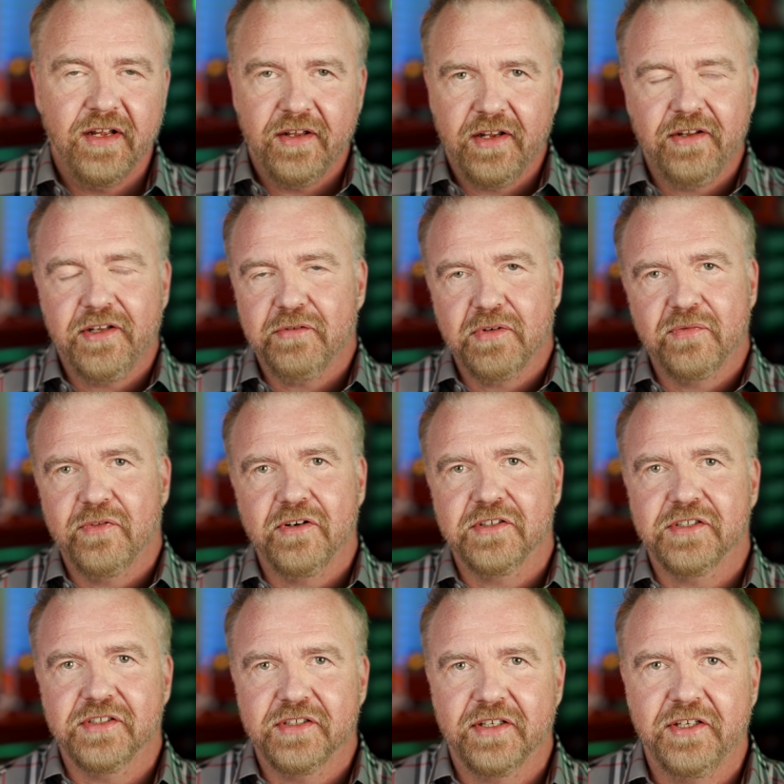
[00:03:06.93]
And there were
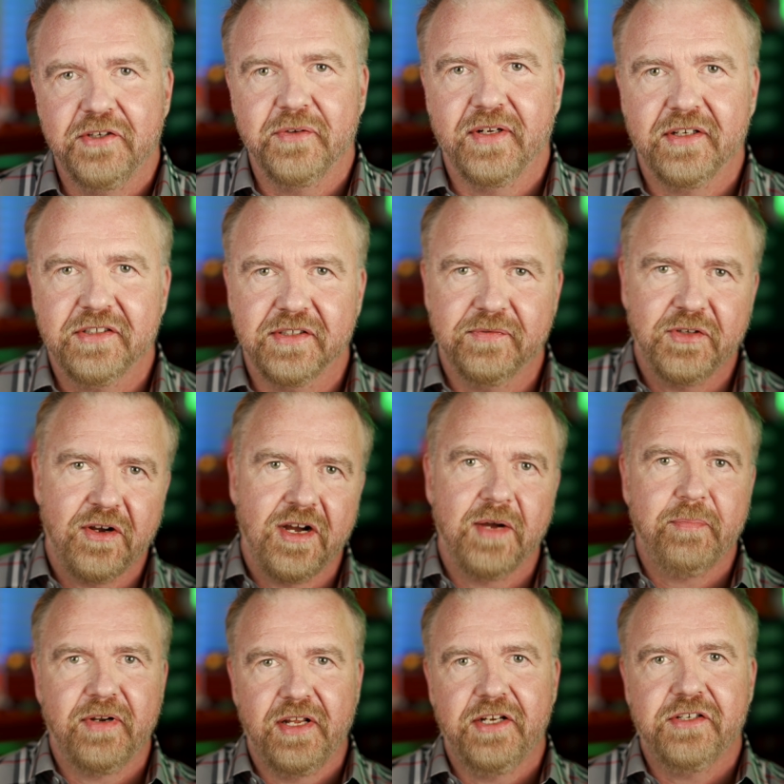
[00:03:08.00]
versions in Unix of
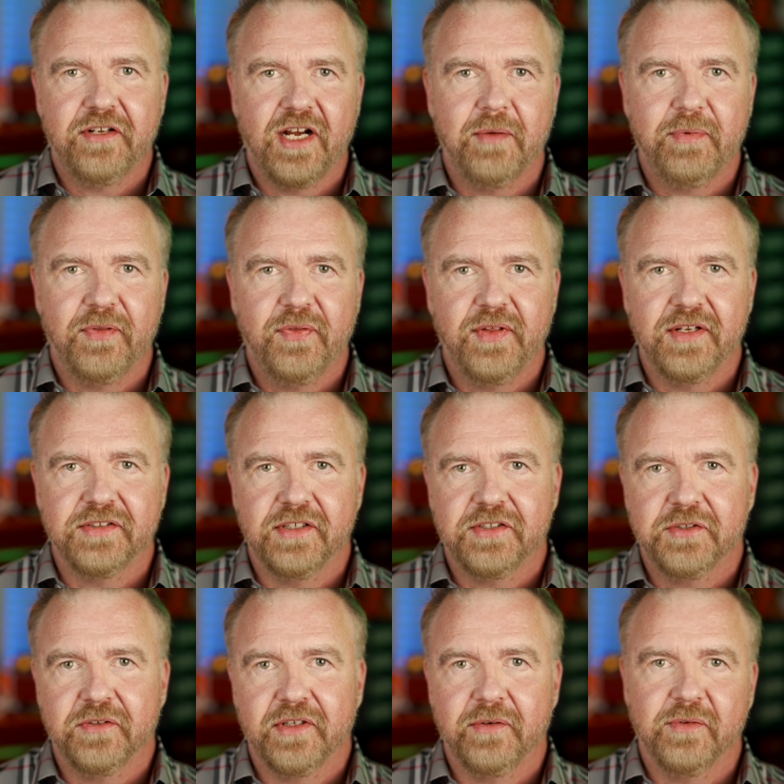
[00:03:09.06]
top and htop and things that
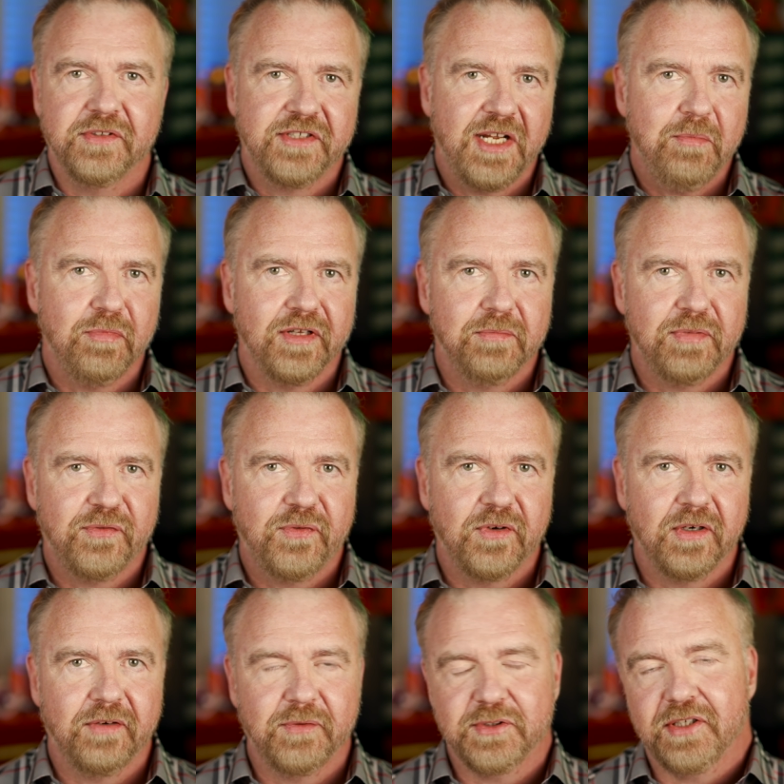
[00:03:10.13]
certainly resemble it
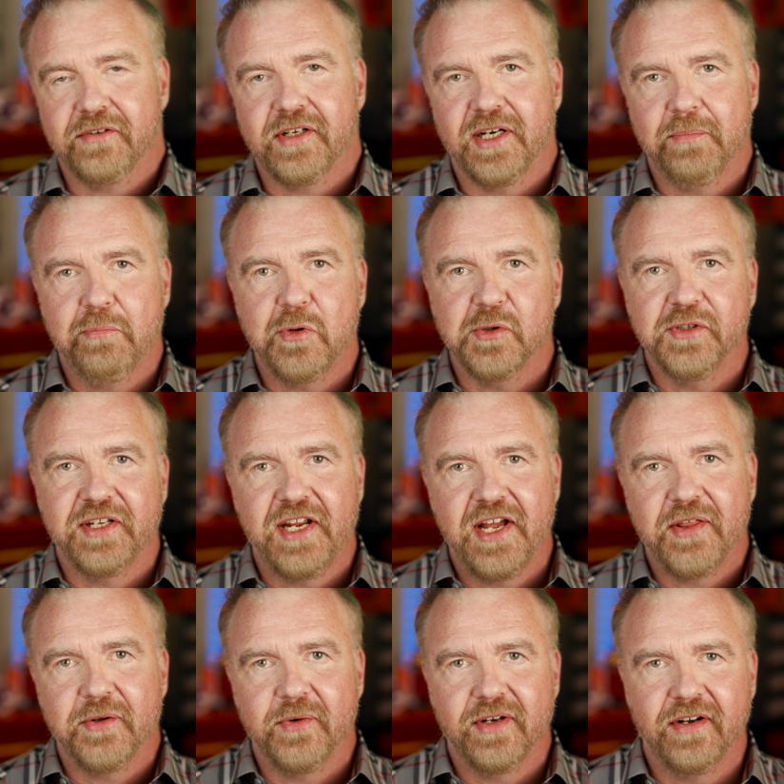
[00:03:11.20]
before it was all kind of pulled
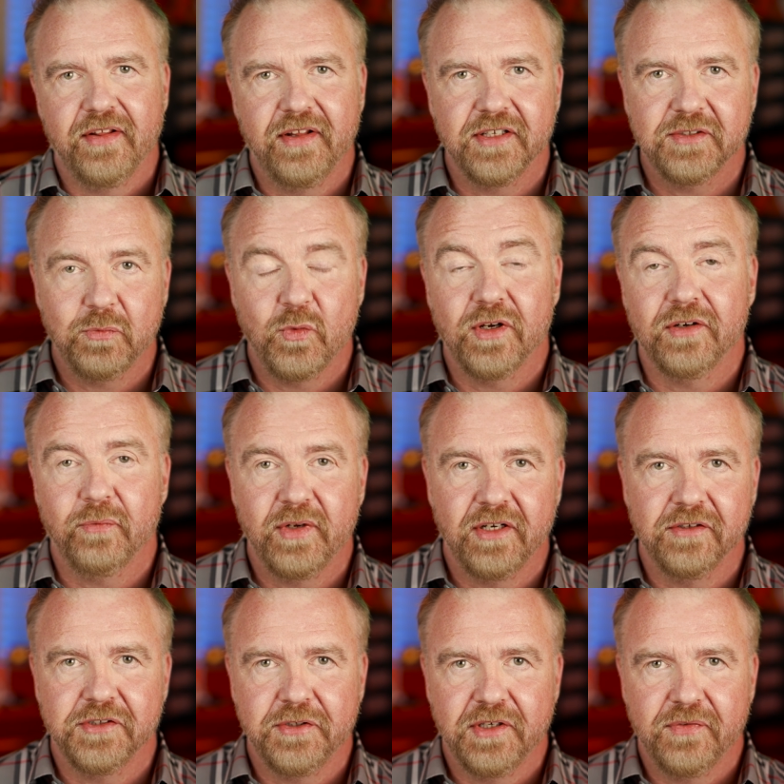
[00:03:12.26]
together into this one
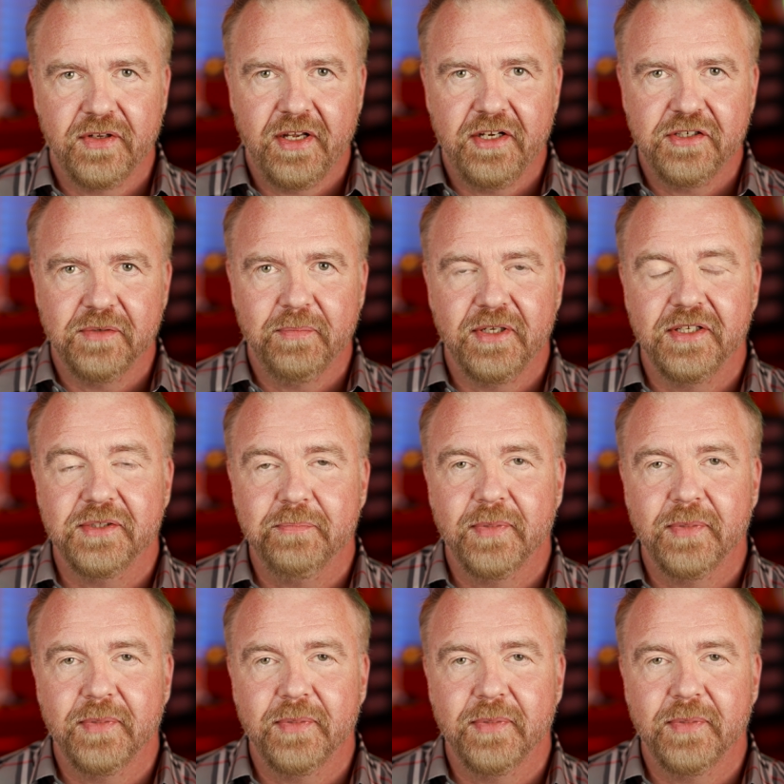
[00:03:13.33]
Windows unification piece.